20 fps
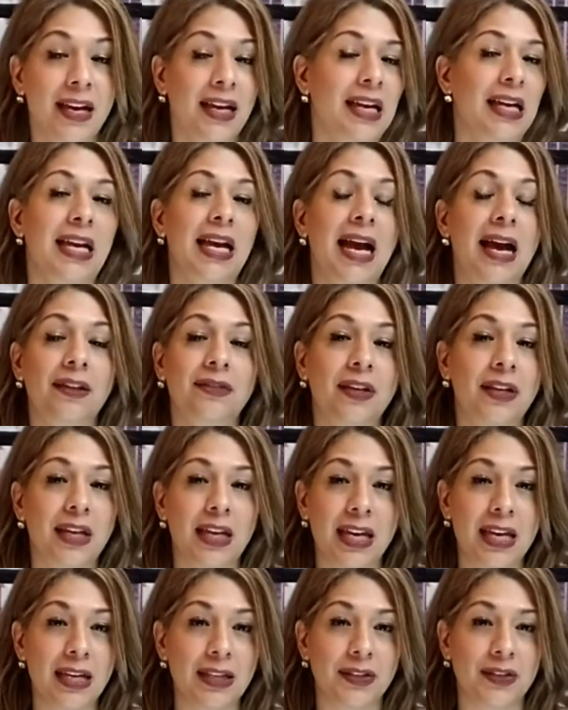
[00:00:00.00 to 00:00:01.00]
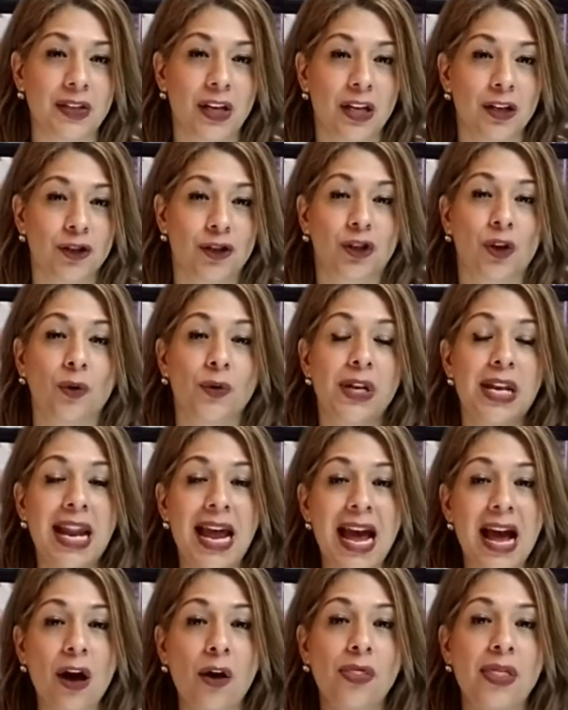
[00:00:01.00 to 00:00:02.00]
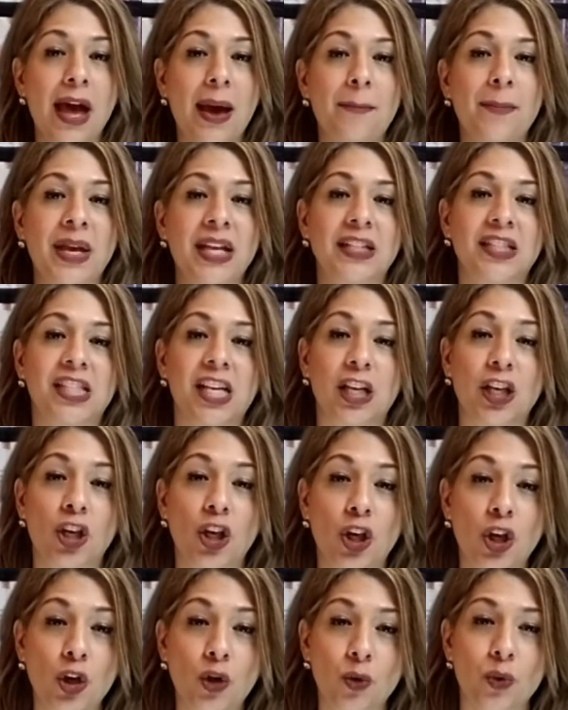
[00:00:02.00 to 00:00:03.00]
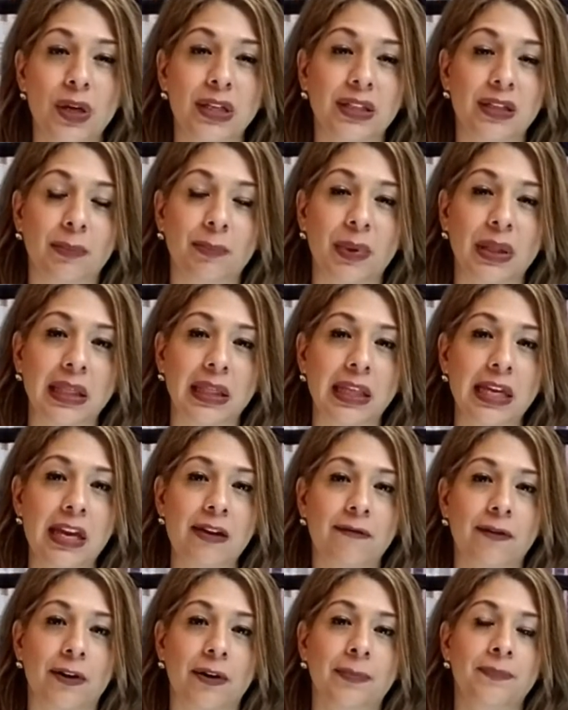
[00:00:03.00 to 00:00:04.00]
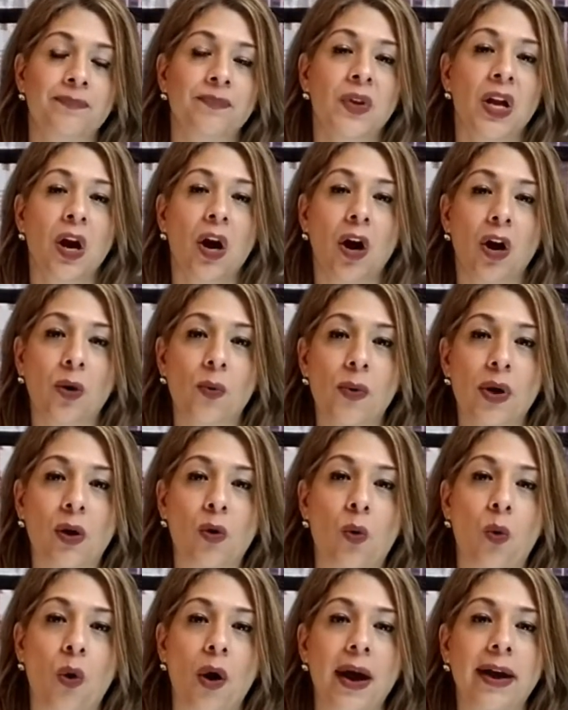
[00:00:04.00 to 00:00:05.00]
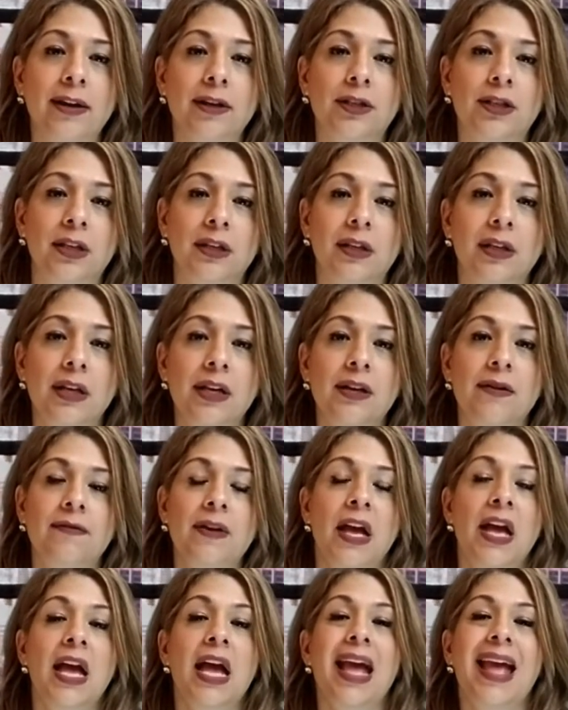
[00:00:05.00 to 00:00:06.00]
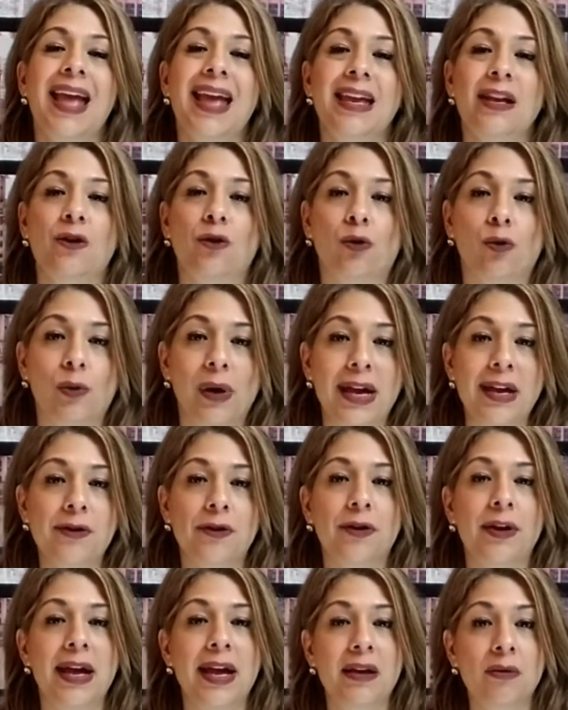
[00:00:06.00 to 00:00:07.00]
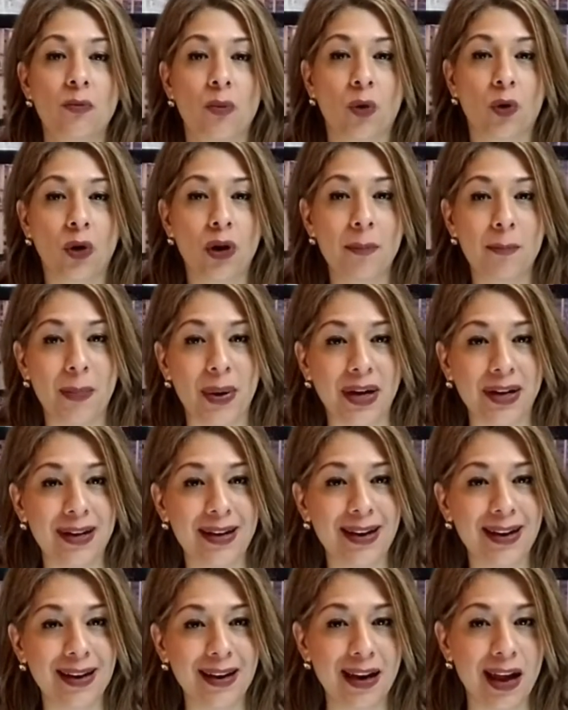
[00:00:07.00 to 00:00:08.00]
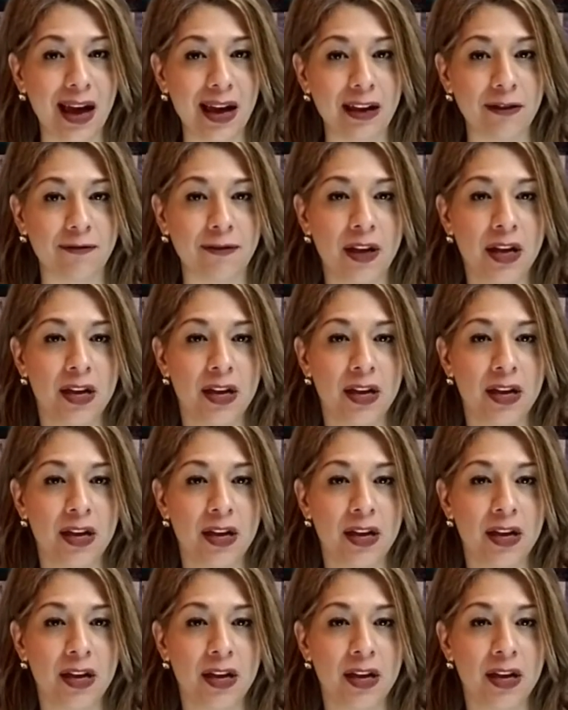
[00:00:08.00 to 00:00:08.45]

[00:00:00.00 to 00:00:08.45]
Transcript: He had the keys. So now that means that you as a believer are required to live a greater and more abundant life.